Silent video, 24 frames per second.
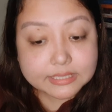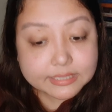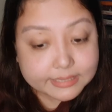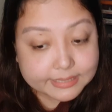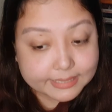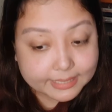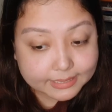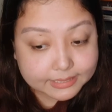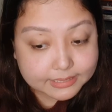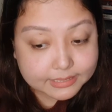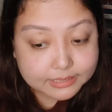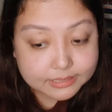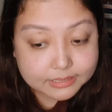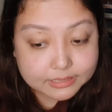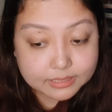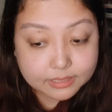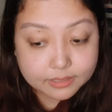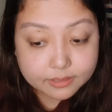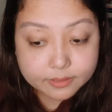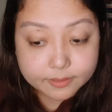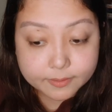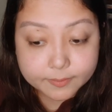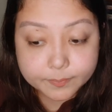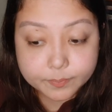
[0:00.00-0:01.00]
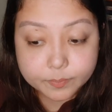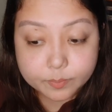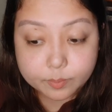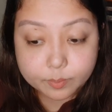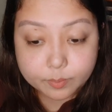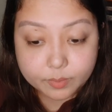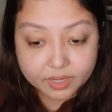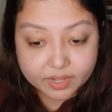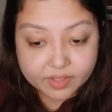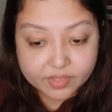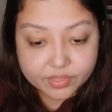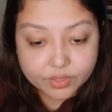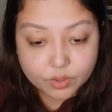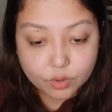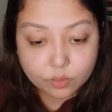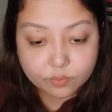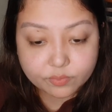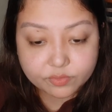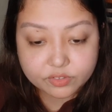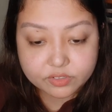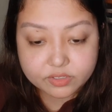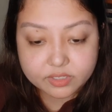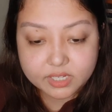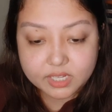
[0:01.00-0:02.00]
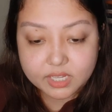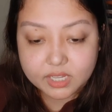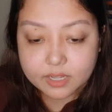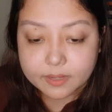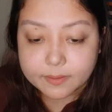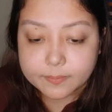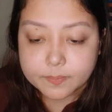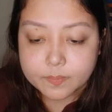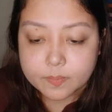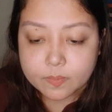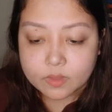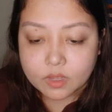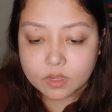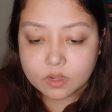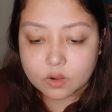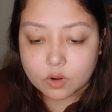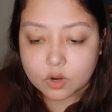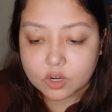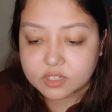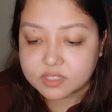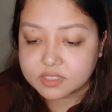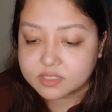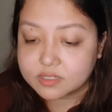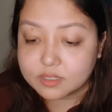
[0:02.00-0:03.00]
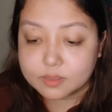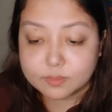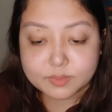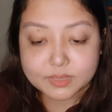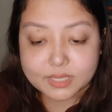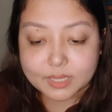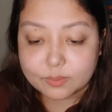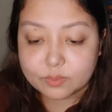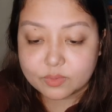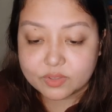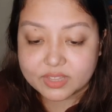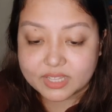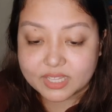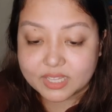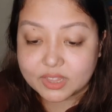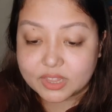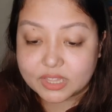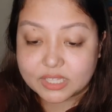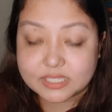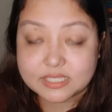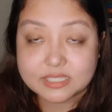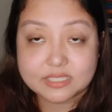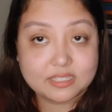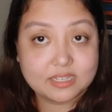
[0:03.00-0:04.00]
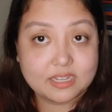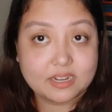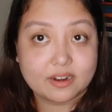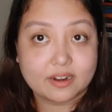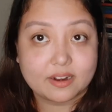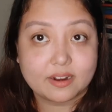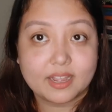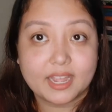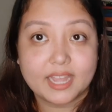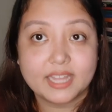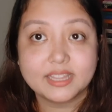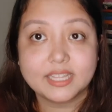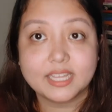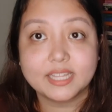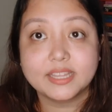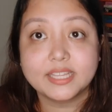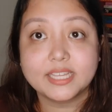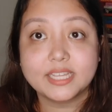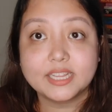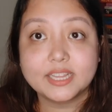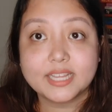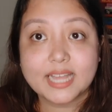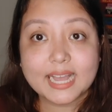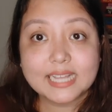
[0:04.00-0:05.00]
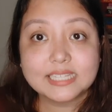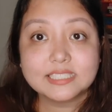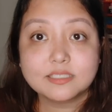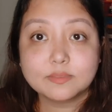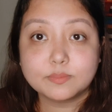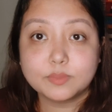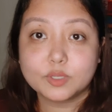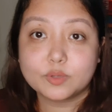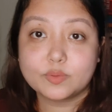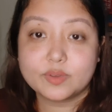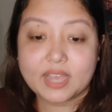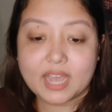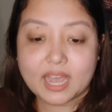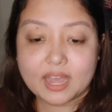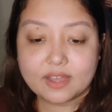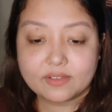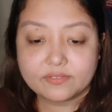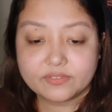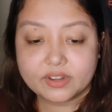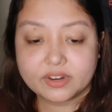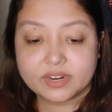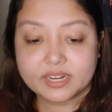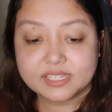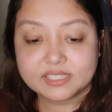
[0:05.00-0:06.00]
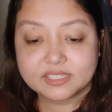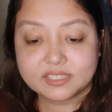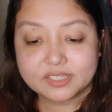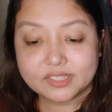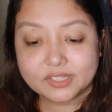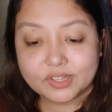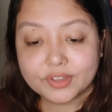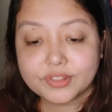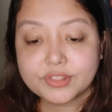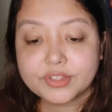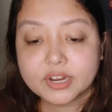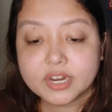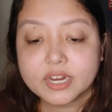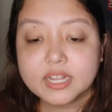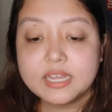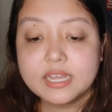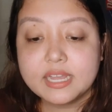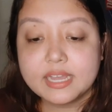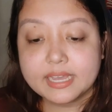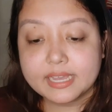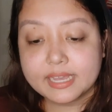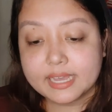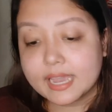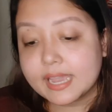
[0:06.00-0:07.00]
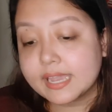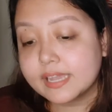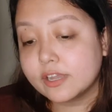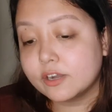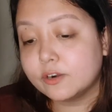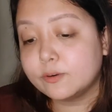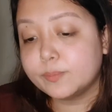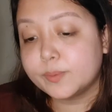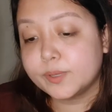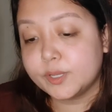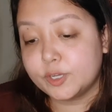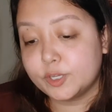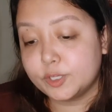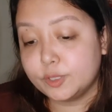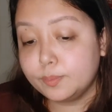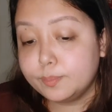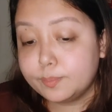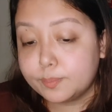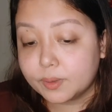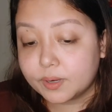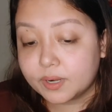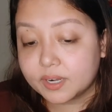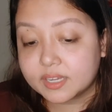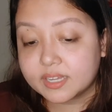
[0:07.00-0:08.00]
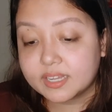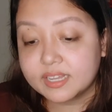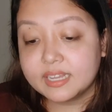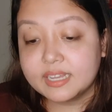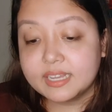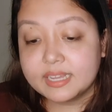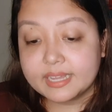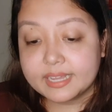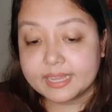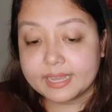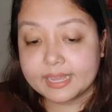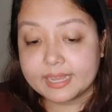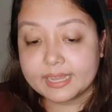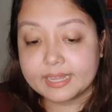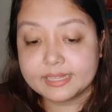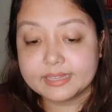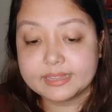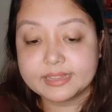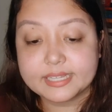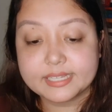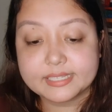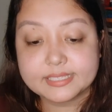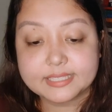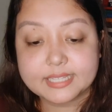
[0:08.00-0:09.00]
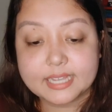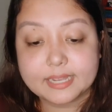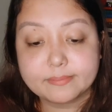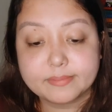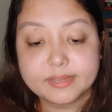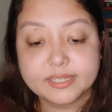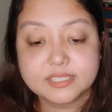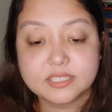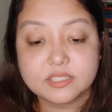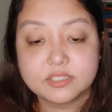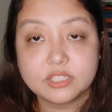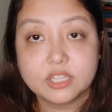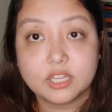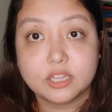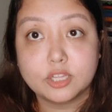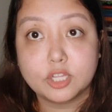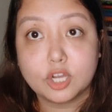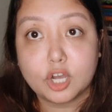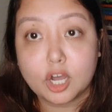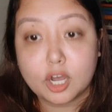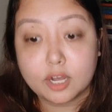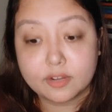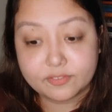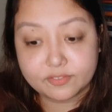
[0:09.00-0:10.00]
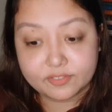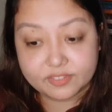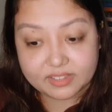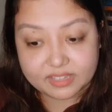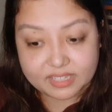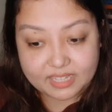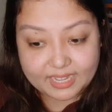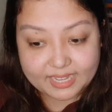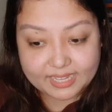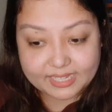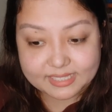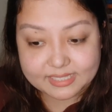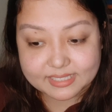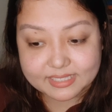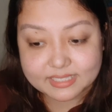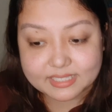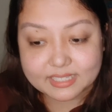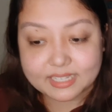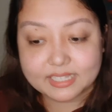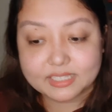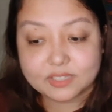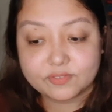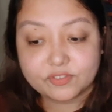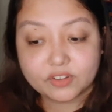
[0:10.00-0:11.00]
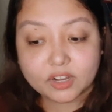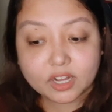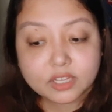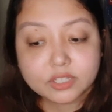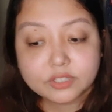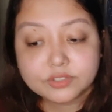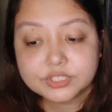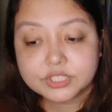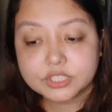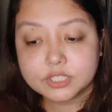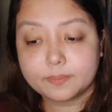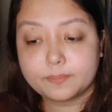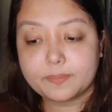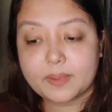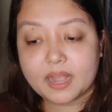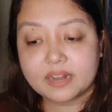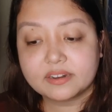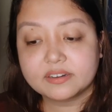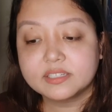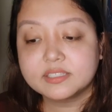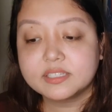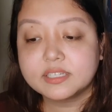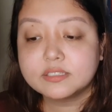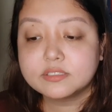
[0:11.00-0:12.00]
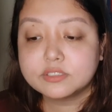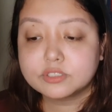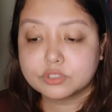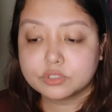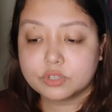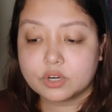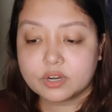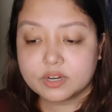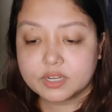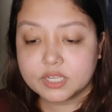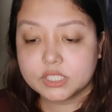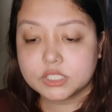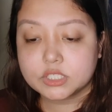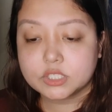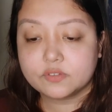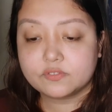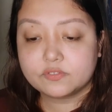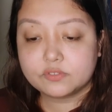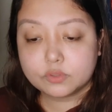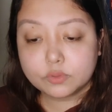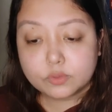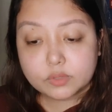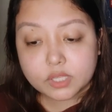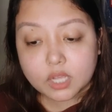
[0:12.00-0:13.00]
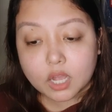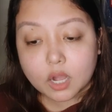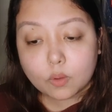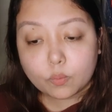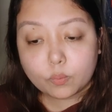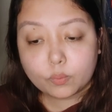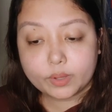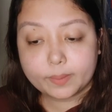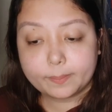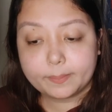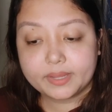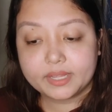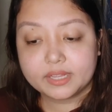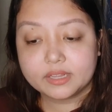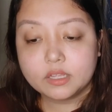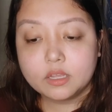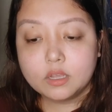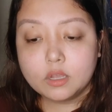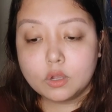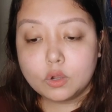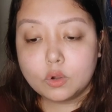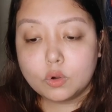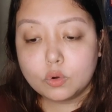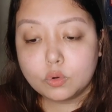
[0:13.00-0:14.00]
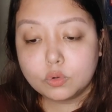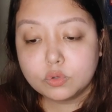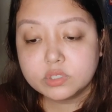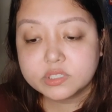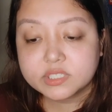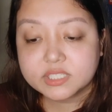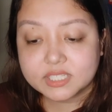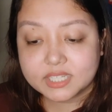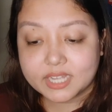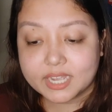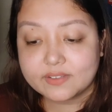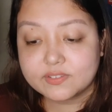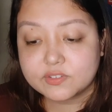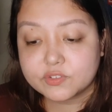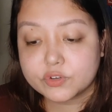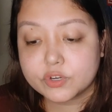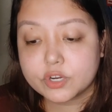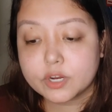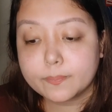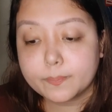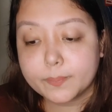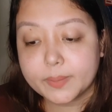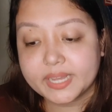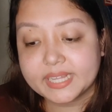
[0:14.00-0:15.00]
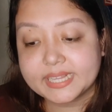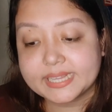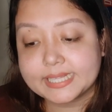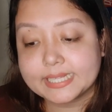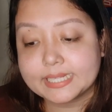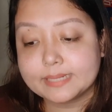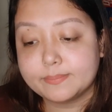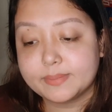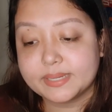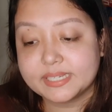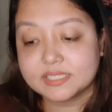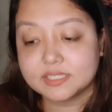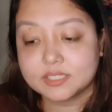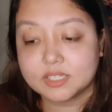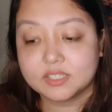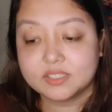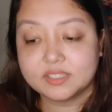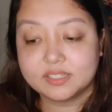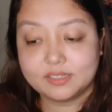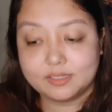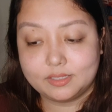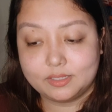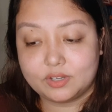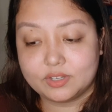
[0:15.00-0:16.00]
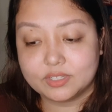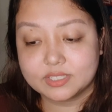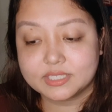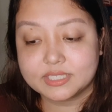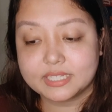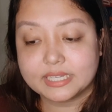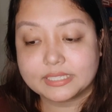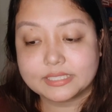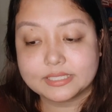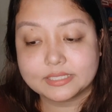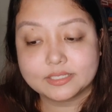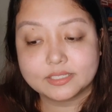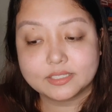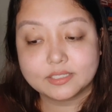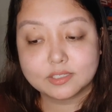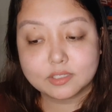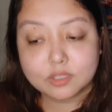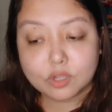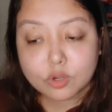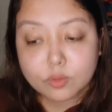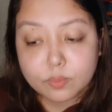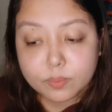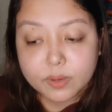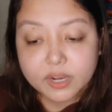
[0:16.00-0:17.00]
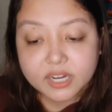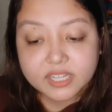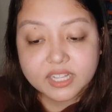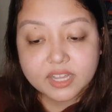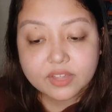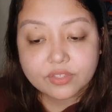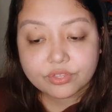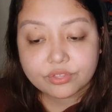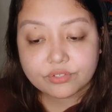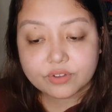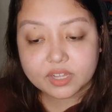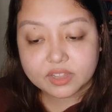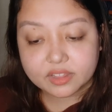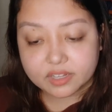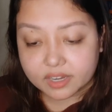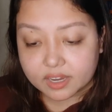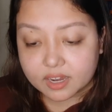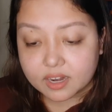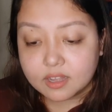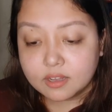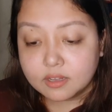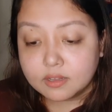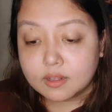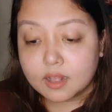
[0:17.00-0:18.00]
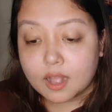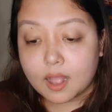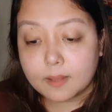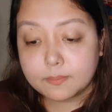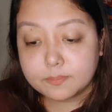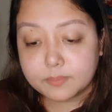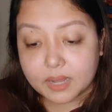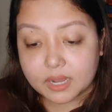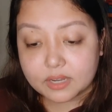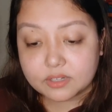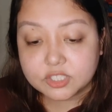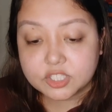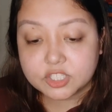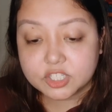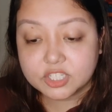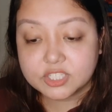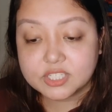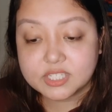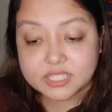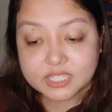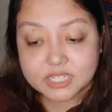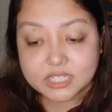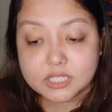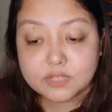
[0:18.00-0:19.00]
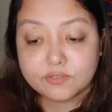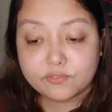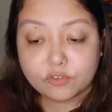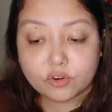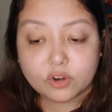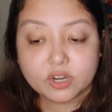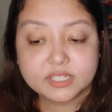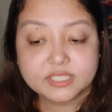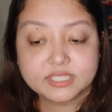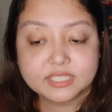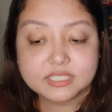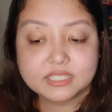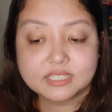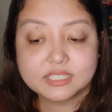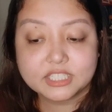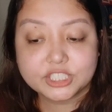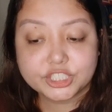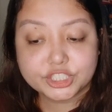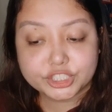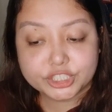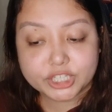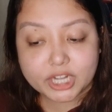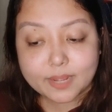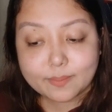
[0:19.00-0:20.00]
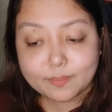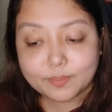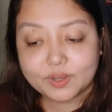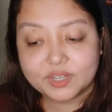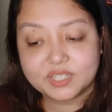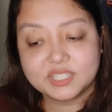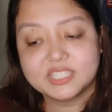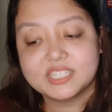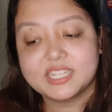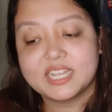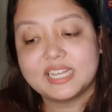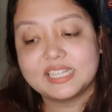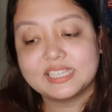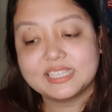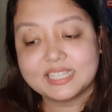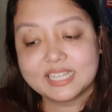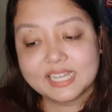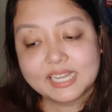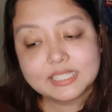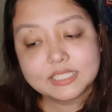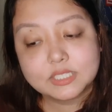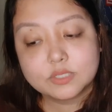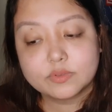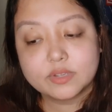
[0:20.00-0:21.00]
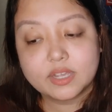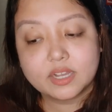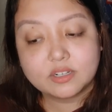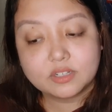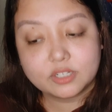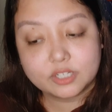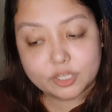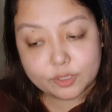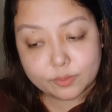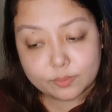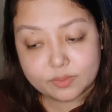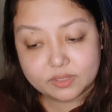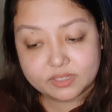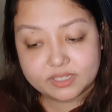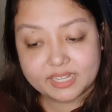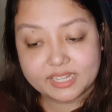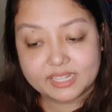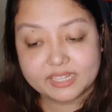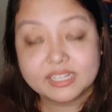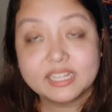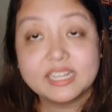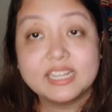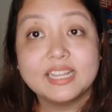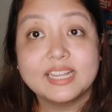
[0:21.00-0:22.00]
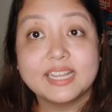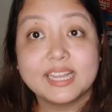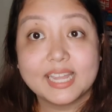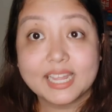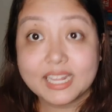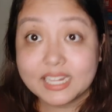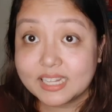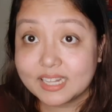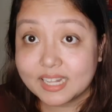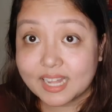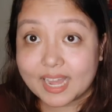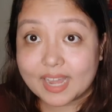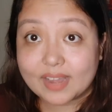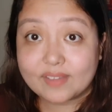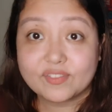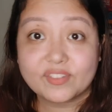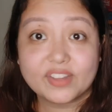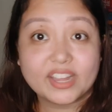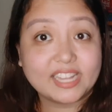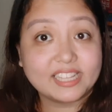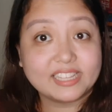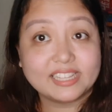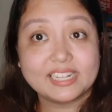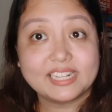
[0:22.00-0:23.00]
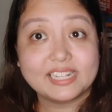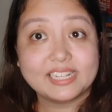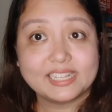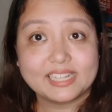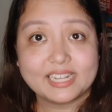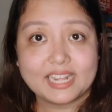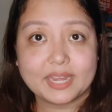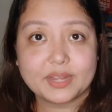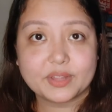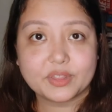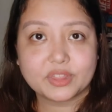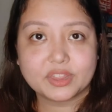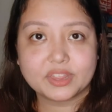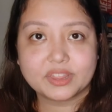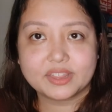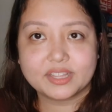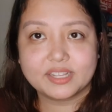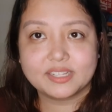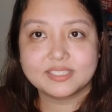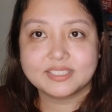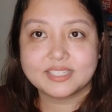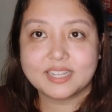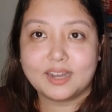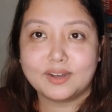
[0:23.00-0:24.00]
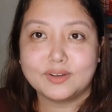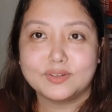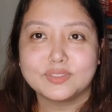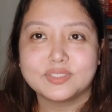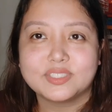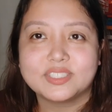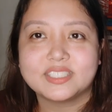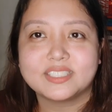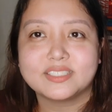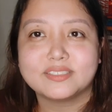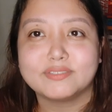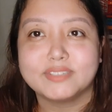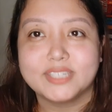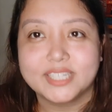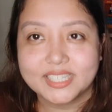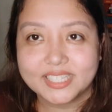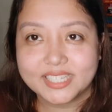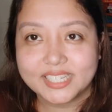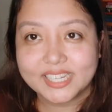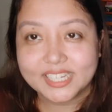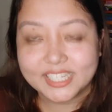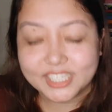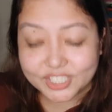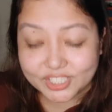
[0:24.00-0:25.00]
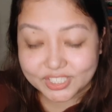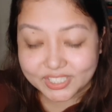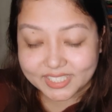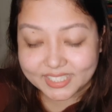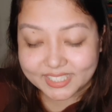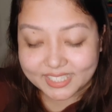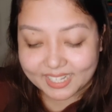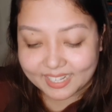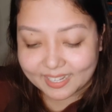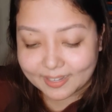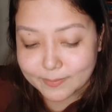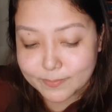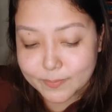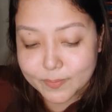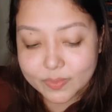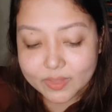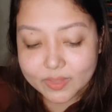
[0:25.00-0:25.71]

next month, hopefully, or sometime within this year. And then the last book we have here is another Hye Yong Pyeon book, and this time it's The Law of Lines. It follows the parallel stories of two young women whose lives were upended by sudden loss. It is a slow-burning thriller about unseen forces that shape us and debts we accumulate in life and in death. Sounds really interesting.